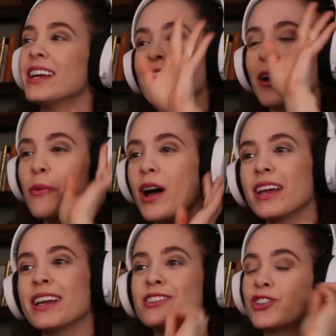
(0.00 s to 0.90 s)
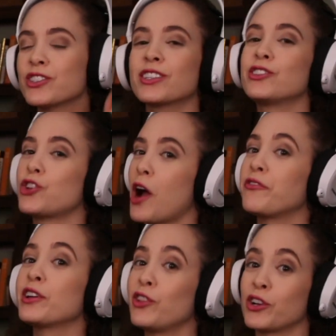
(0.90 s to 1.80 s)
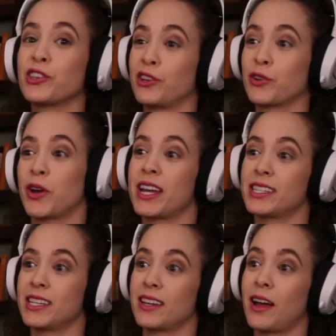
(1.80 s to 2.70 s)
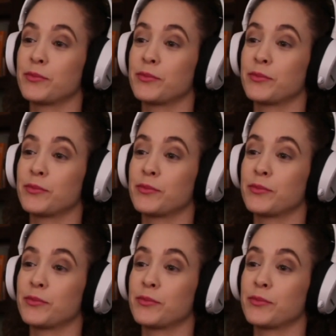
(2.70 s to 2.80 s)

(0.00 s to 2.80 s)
You know what? It's just because Joffrey looks a little crazy.